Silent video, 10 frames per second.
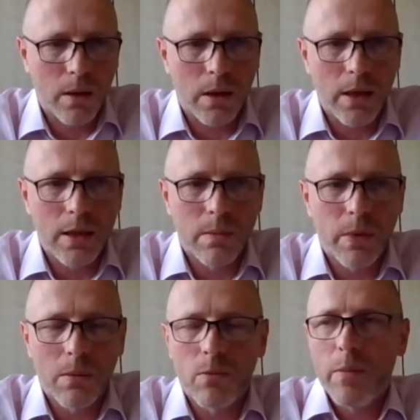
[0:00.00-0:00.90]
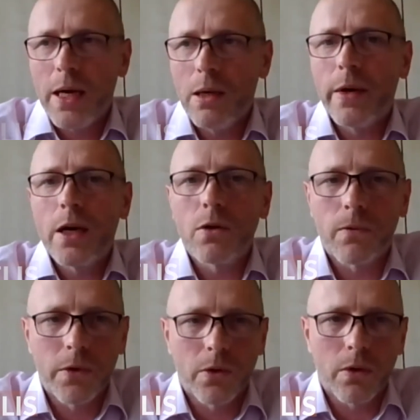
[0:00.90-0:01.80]
He's been made aware
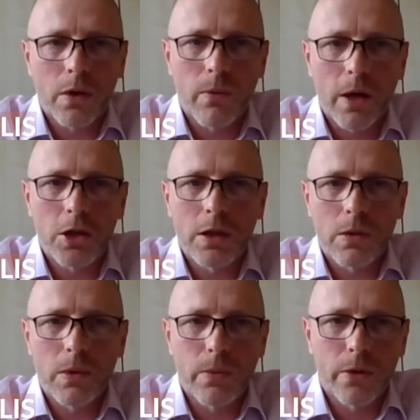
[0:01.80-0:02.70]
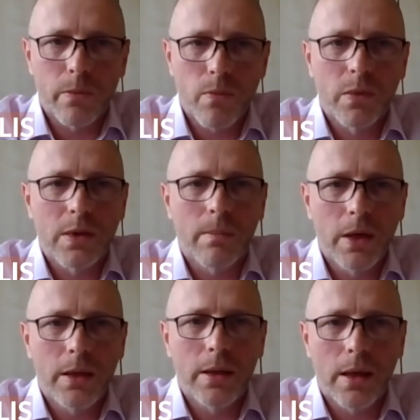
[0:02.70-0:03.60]
of your questions which were
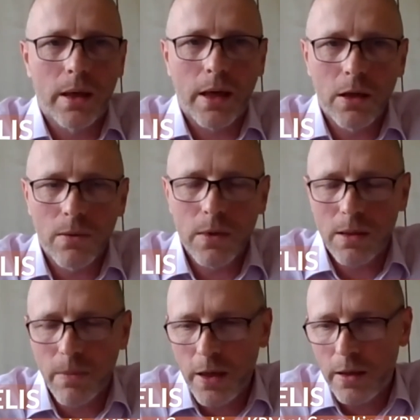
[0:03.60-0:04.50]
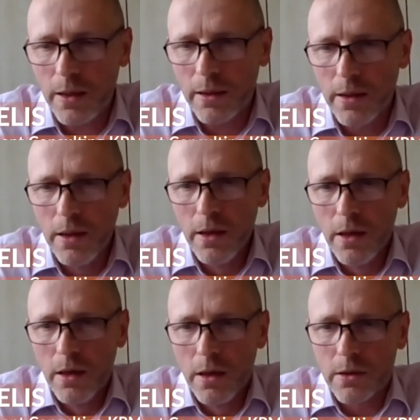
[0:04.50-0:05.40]
submitted ahead of this meeting.
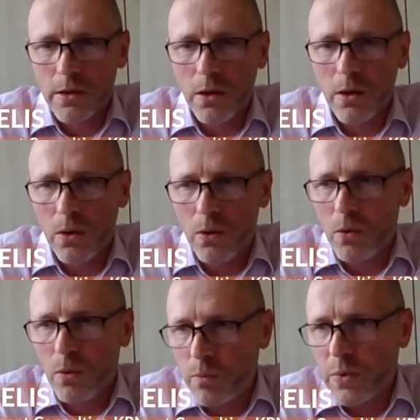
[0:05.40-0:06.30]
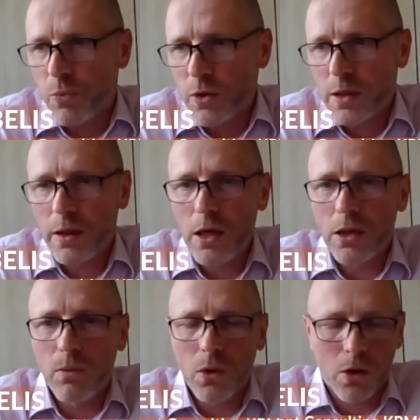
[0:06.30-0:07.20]
So the
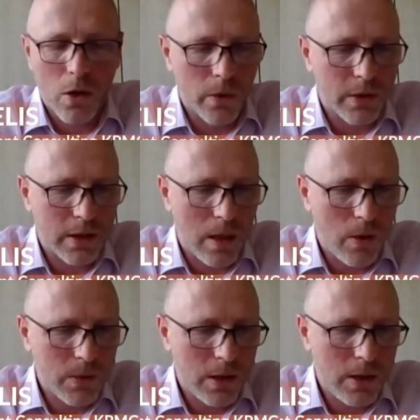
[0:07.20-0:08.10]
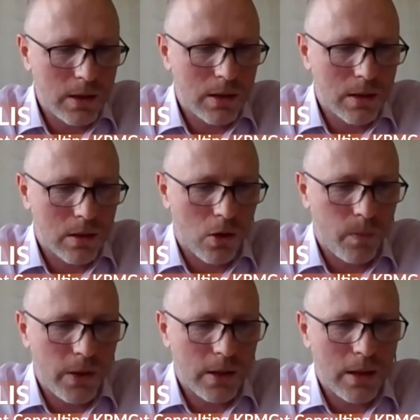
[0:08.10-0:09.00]
presentation will cover some of these
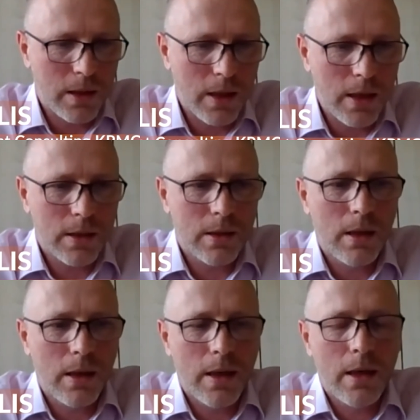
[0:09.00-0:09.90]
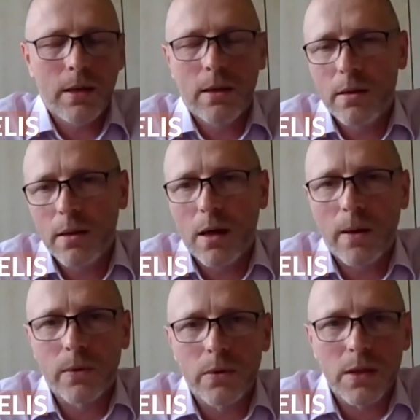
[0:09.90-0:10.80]
topics, I guess, and
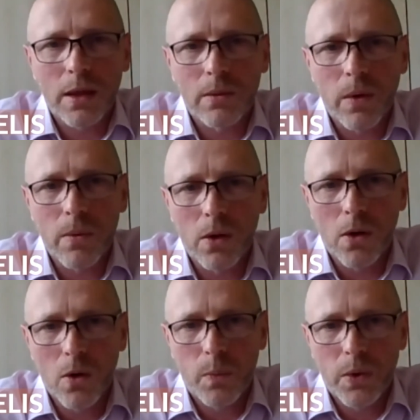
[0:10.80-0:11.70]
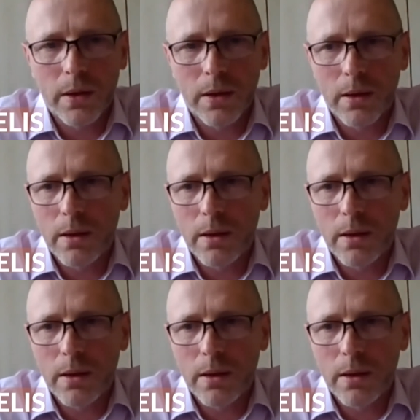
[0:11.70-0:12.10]
after that we will open,